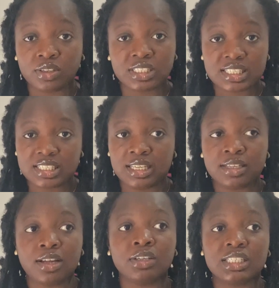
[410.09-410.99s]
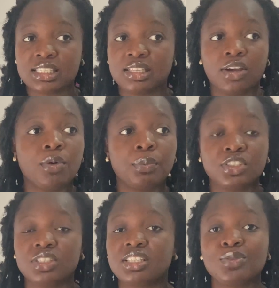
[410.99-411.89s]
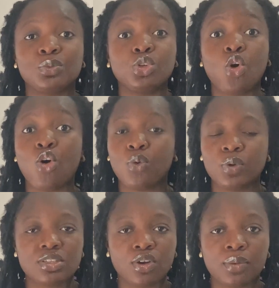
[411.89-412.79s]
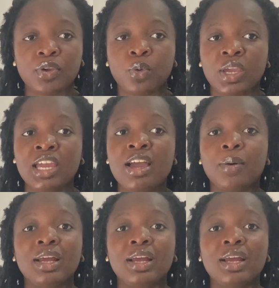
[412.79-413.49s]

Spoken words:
Honestly, opportunities would always come your way.